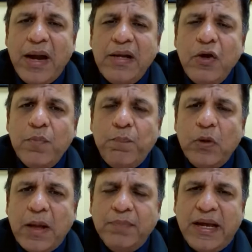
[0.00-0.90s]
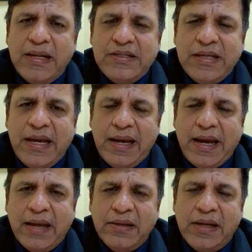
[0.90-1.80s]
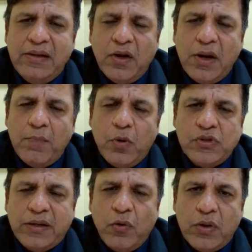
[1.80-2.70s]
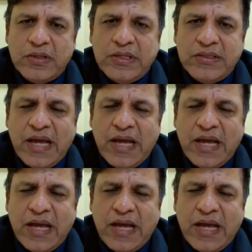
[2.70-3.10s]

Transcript: where do you put up the LCA and the internal posting notices?